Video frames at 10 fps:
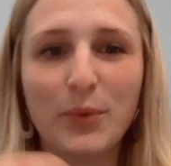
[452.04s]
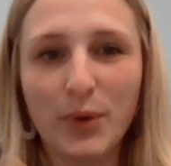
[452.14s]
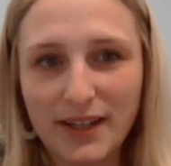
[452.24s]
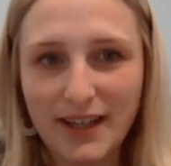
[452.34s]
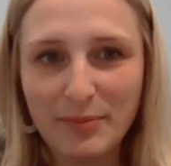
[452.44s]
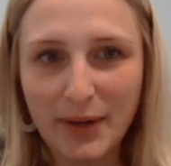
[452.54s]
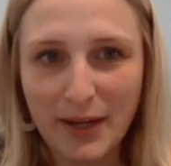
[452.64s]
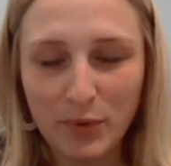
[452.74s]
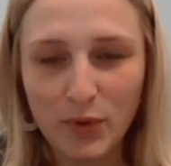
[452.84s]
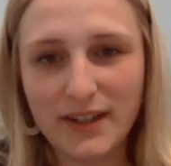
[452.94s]
working on
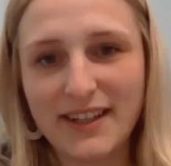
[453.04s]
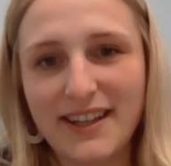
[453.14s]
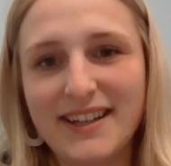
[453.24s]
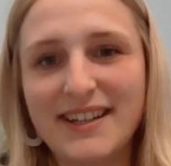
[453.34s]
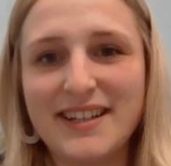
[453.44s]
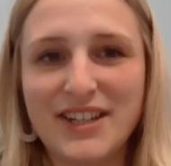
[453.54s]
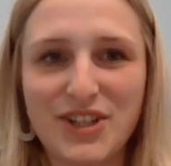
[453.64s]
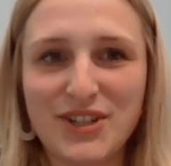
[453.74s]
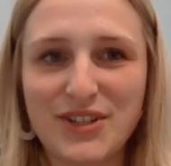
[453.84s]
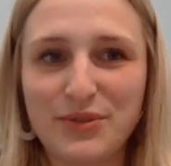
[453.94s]
paperwork in
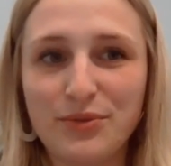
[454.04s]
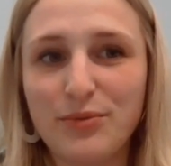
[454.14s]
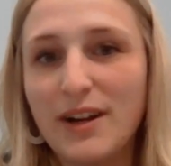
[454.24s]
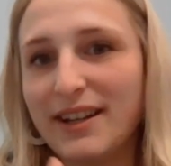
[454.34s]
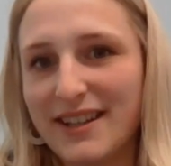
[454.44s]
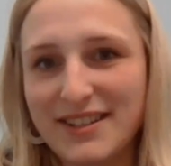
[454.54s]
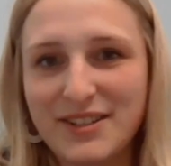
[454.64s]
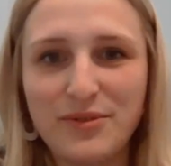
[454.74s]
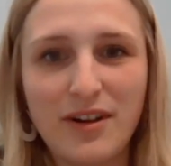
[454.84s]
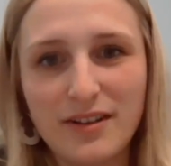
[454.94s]
addition to running us
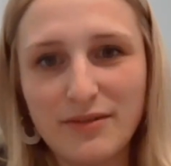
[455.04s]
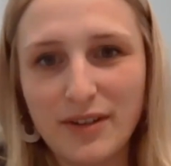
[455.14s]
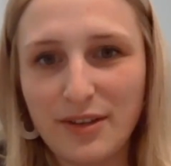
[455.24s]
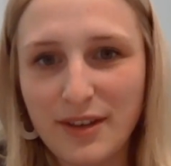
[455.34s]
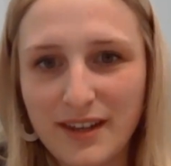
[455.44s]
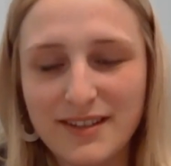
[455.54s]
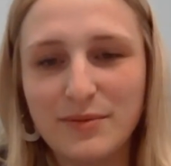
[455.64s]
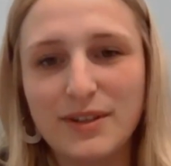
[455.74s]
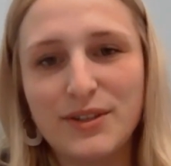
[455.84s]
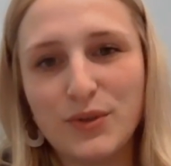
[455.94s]
to all of our things
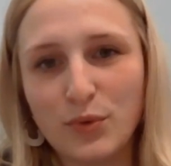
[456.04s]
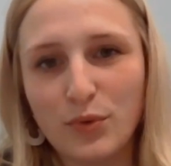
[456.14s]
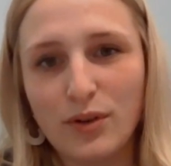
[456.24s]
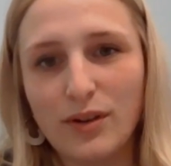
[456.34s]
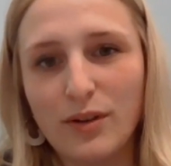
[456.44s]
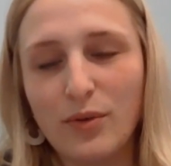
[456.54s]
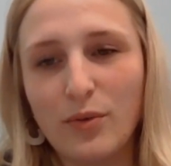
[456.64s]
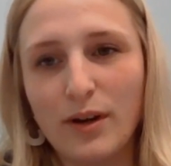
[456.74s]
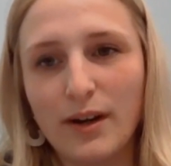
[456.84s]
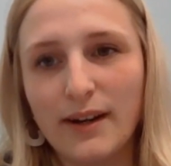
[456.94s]
with school
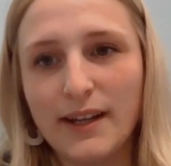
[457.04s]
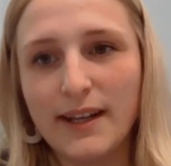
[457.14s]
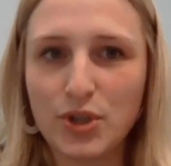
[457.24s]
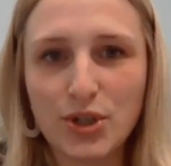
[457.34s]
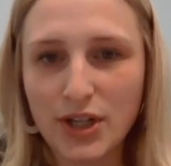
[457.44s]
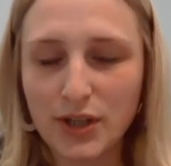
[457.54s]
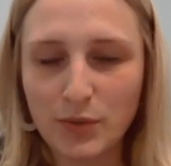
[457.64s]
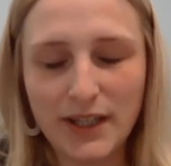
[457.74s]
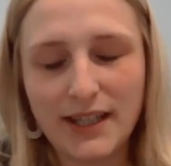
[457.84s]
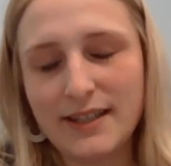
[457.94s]
or church on the
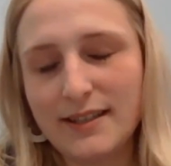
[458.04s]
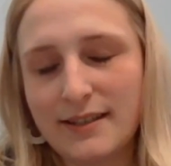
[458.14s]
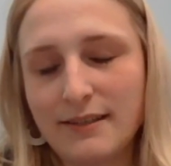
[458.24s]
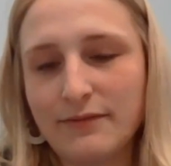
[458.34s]
weekends and stuff